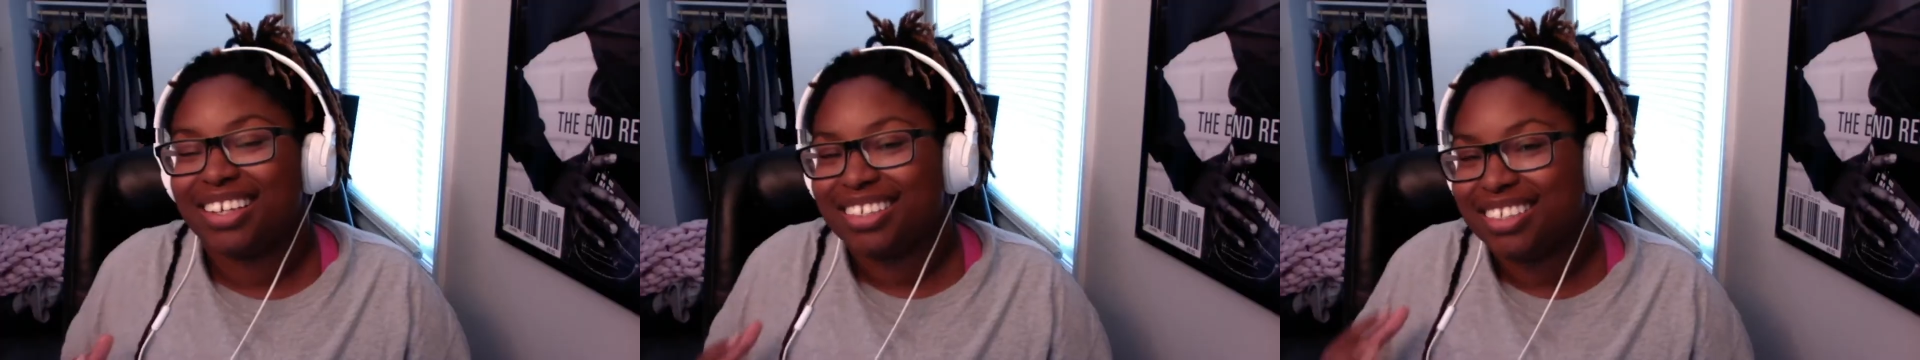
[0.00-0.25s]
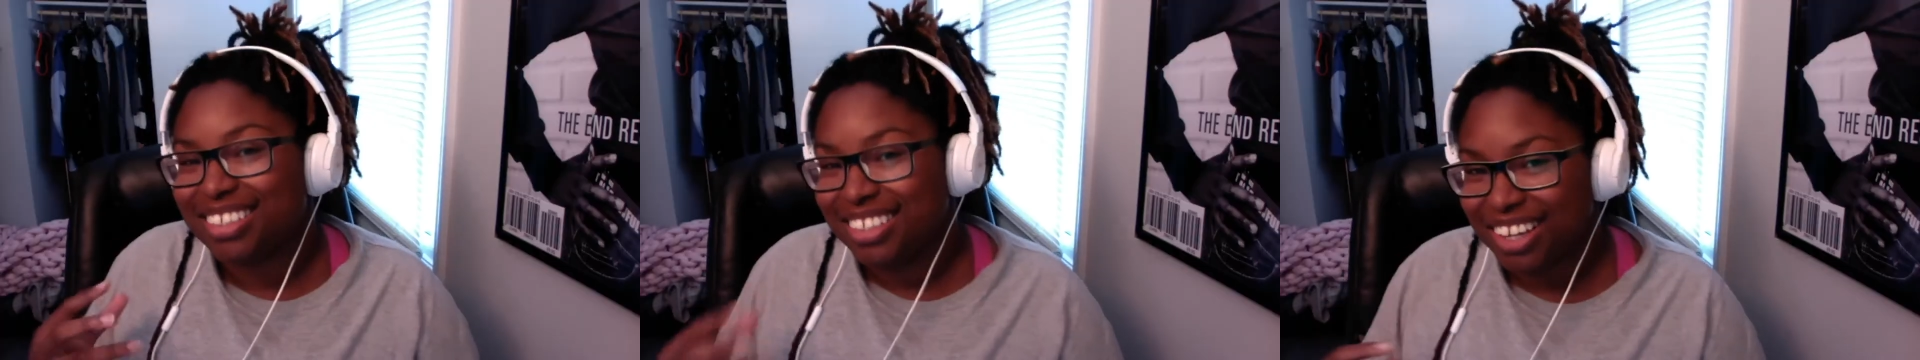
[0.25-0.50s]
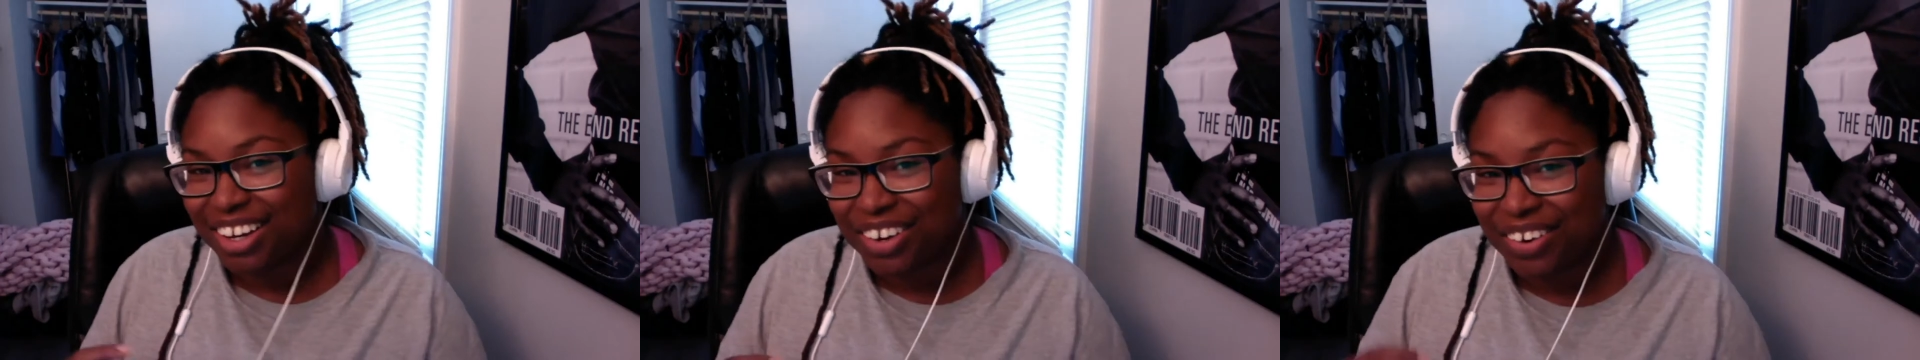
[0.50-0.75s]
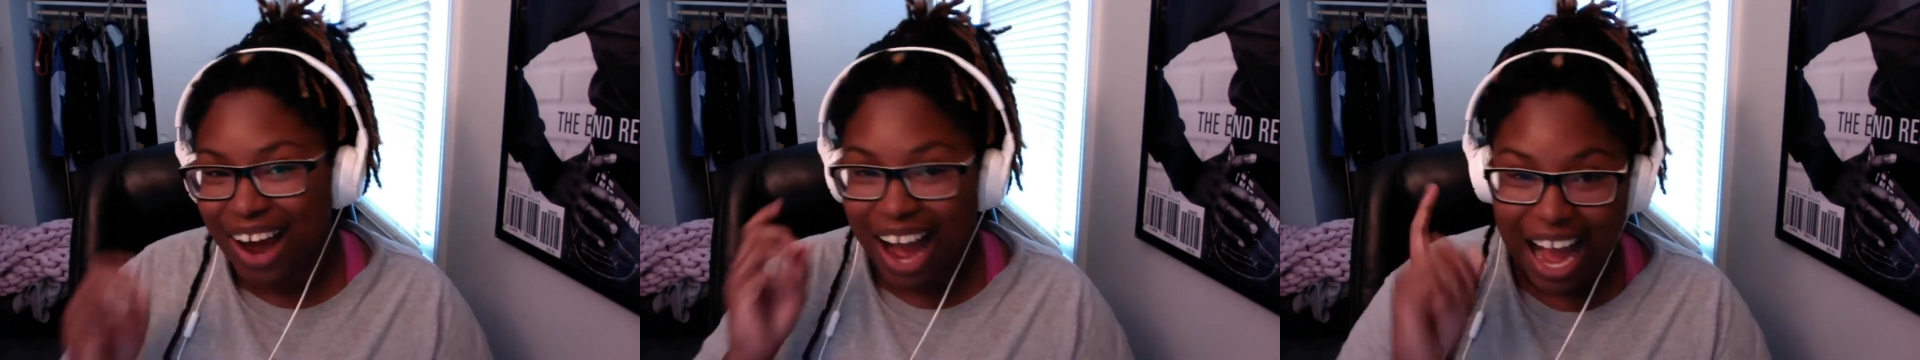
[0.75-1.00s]

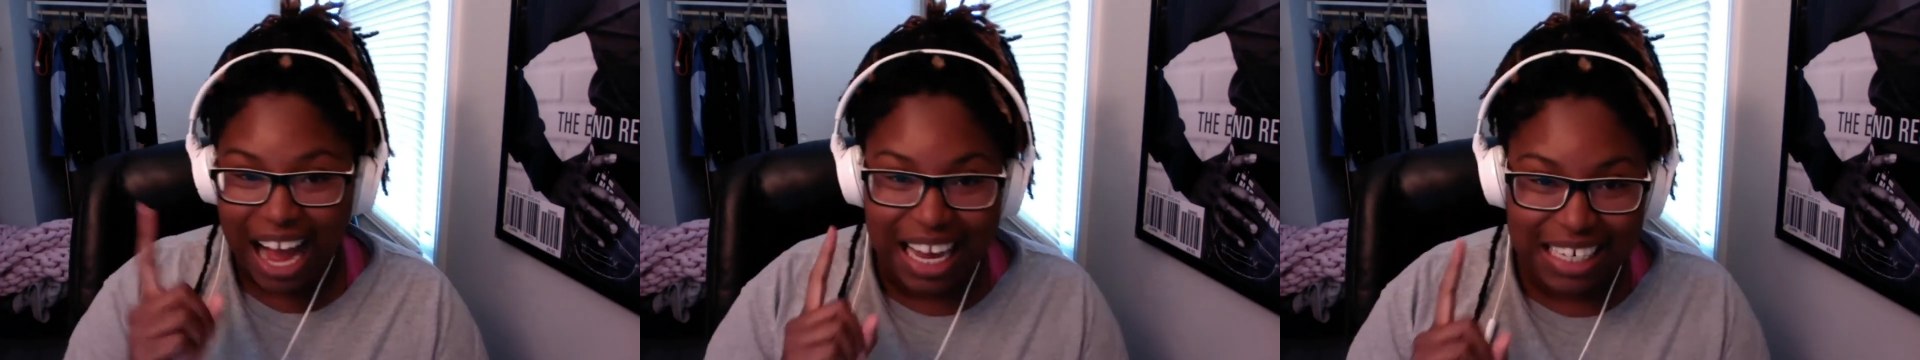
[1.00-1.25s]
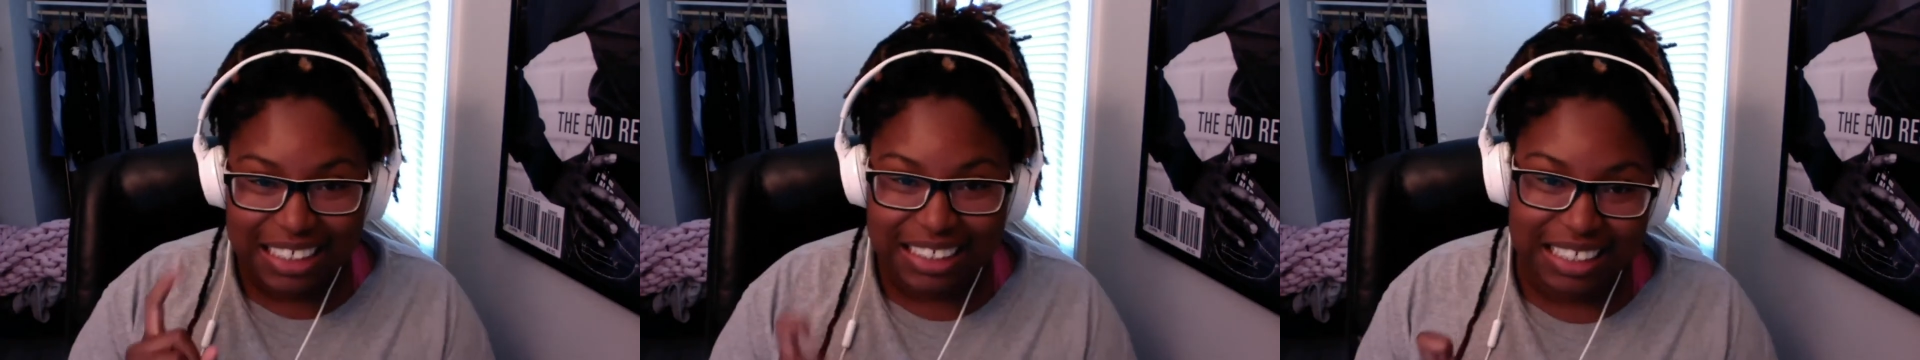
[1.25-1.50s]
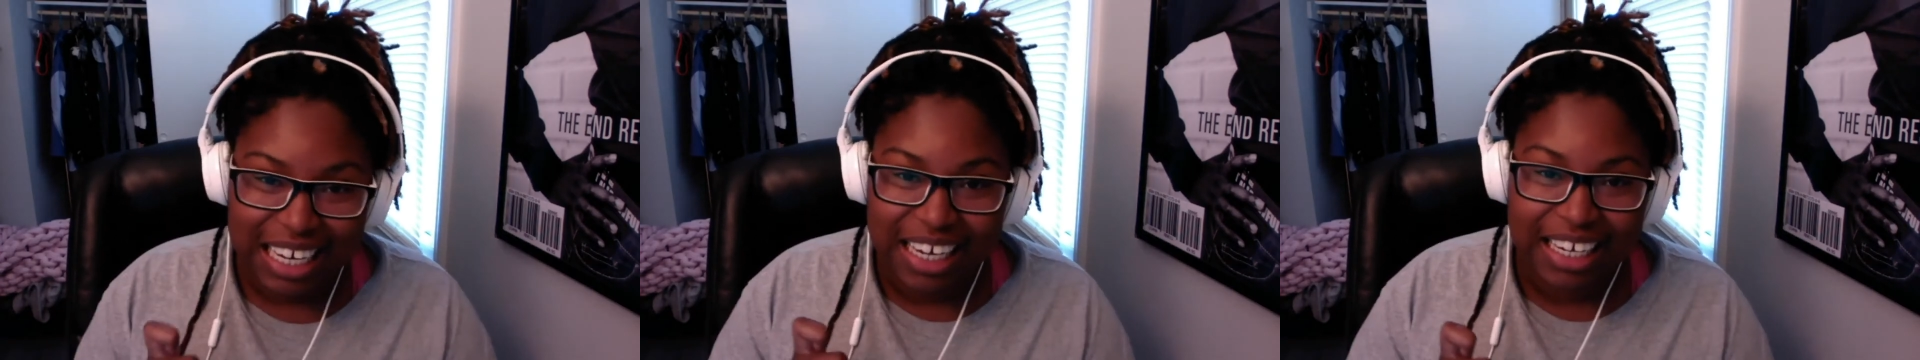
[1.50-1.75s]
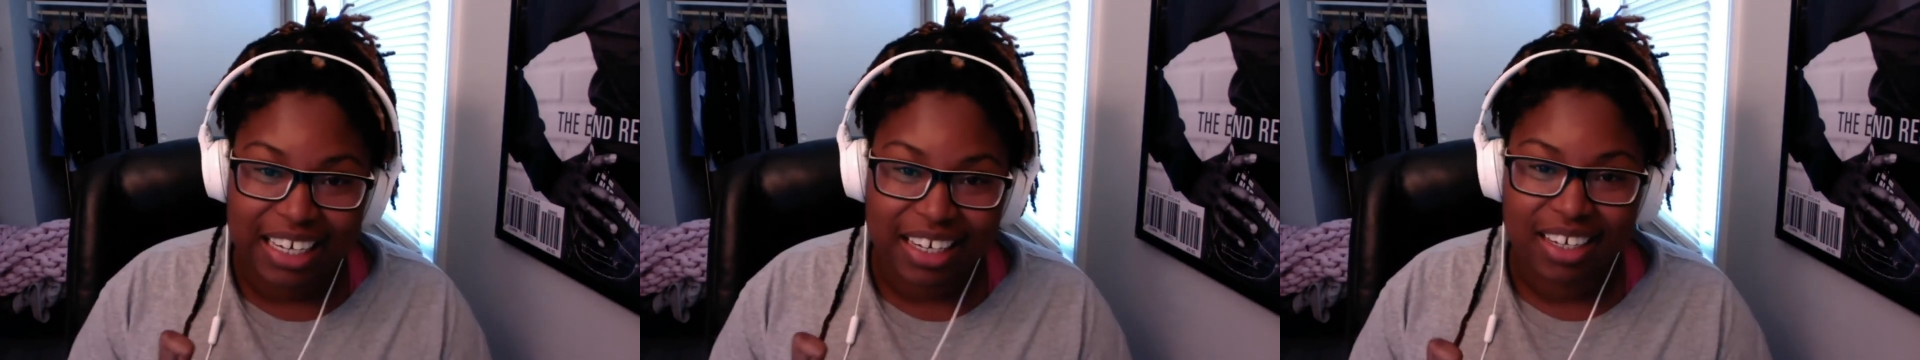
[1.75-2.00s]
So I
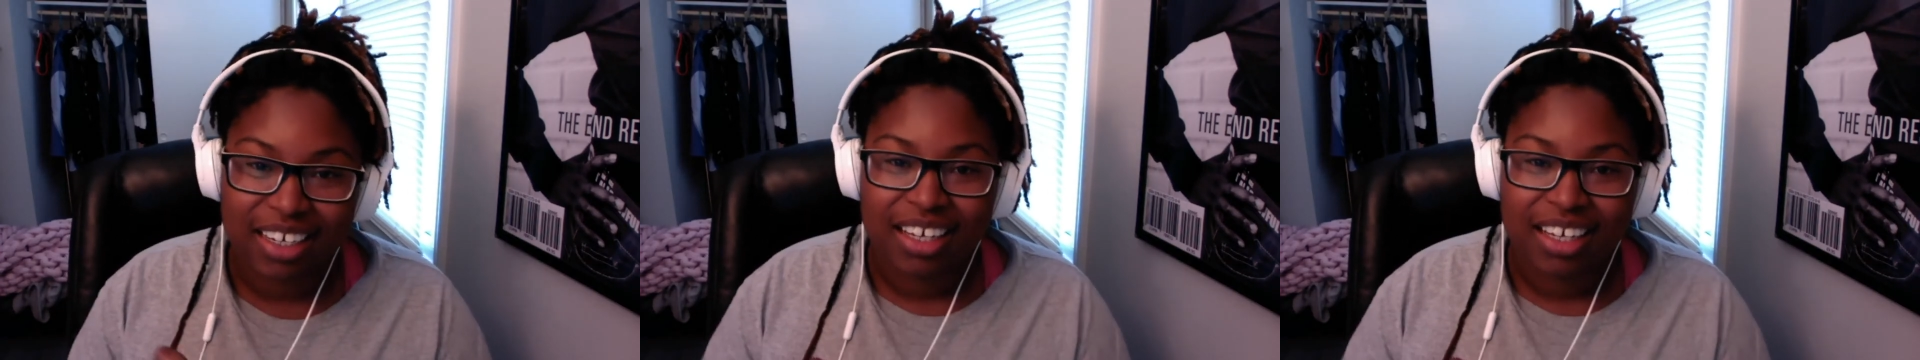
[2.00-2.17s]
decided